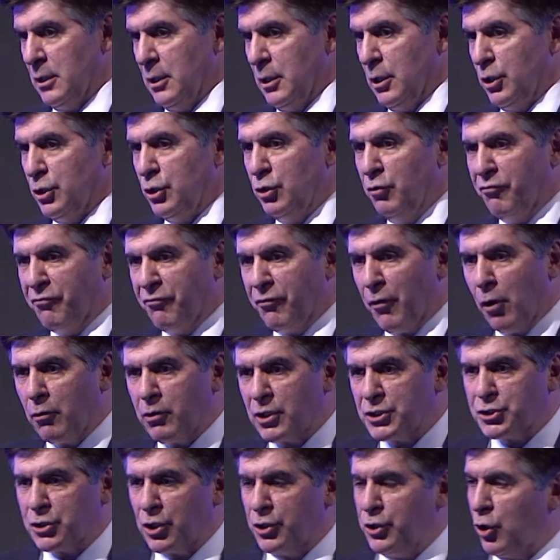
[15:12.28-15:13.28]
You
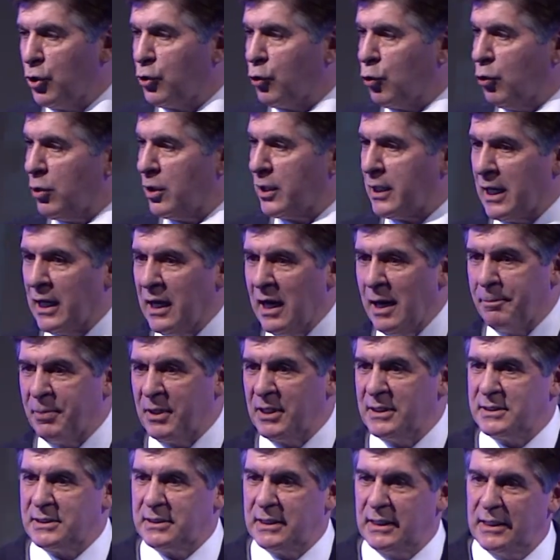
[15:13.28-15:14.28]
focus on your core
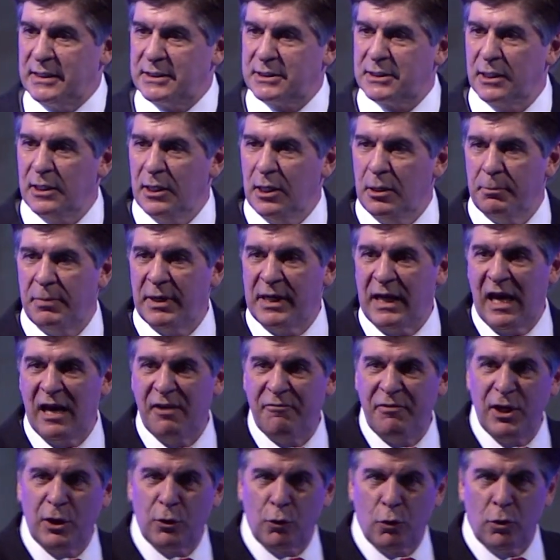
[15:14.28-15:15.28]
competencies, but
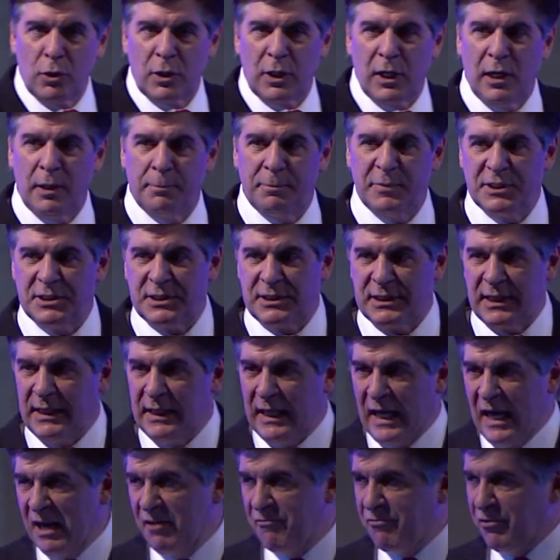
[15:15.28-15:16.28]
every core competency
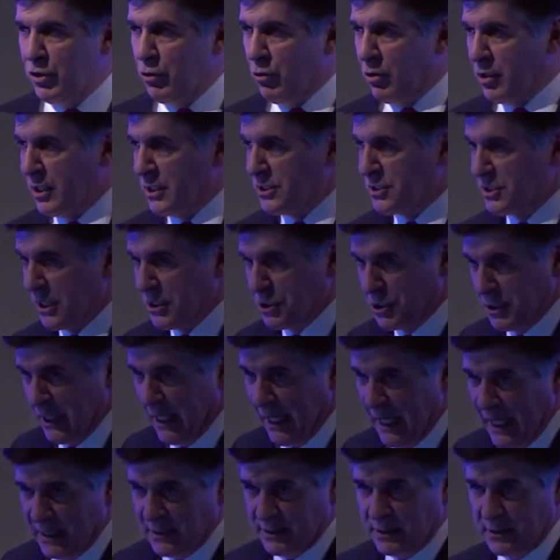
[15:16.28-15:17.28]
every organization
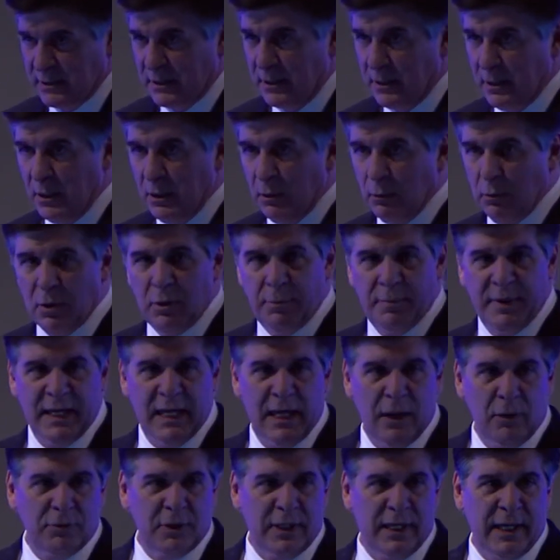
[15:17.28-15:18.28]
has, whether it be
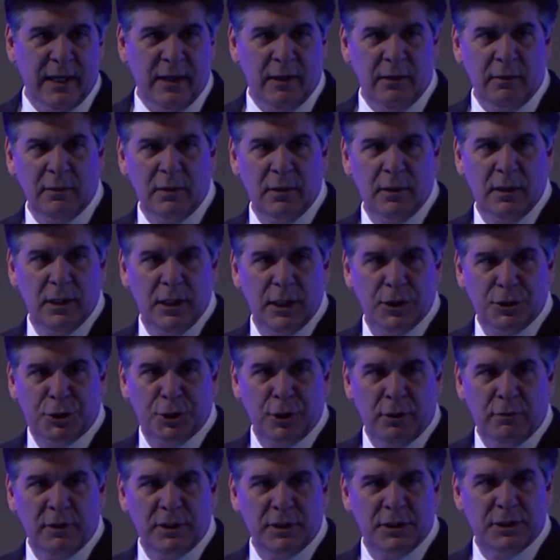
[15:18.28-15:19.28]
healthcare,
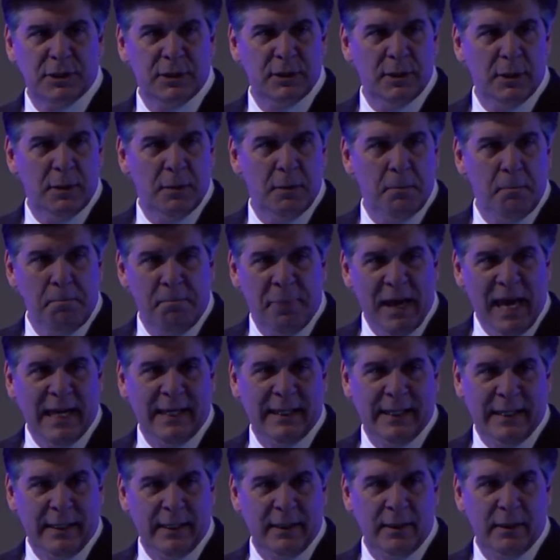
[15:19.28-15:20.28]
insurance,
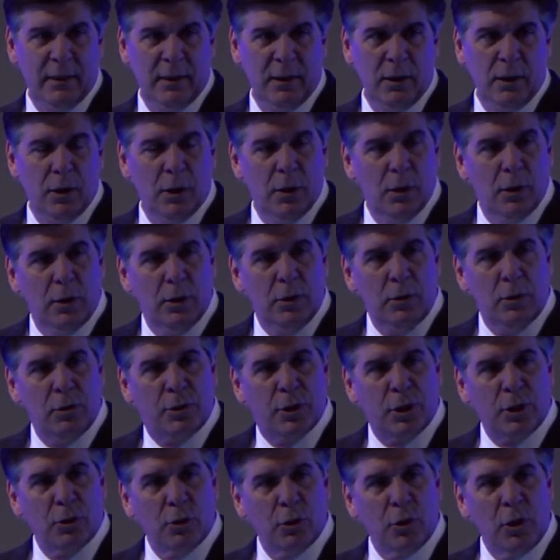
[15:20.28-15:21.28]
banking, you
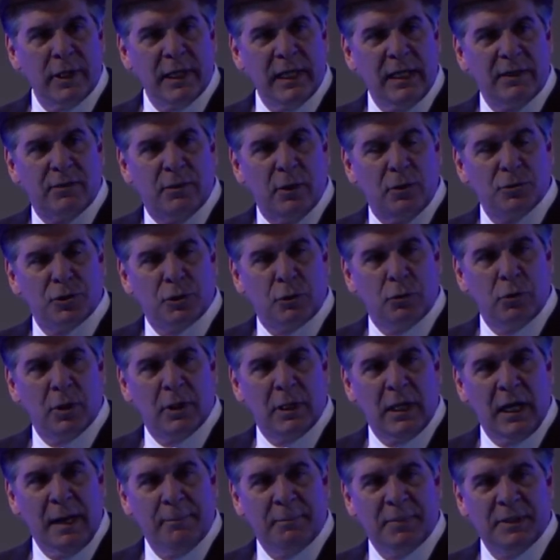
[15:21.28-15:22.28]
can look at those core
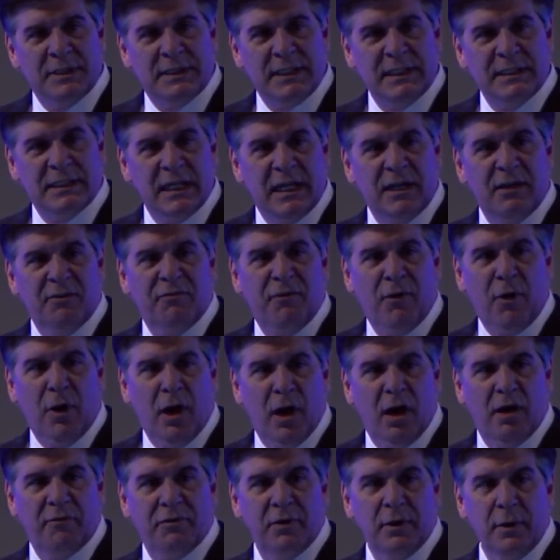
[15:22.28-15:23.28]
competencies and
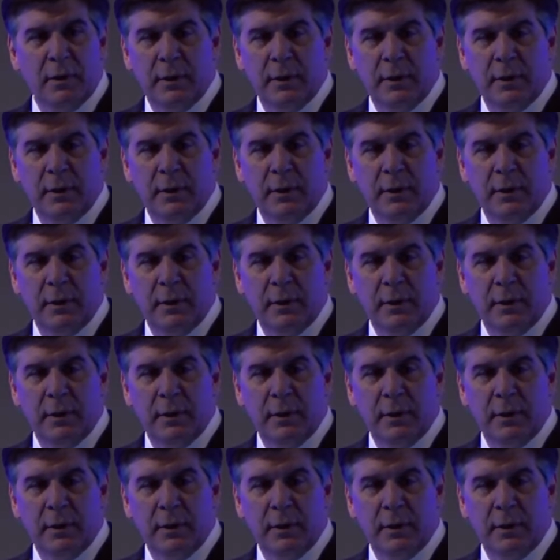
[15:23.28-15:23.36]
evolve.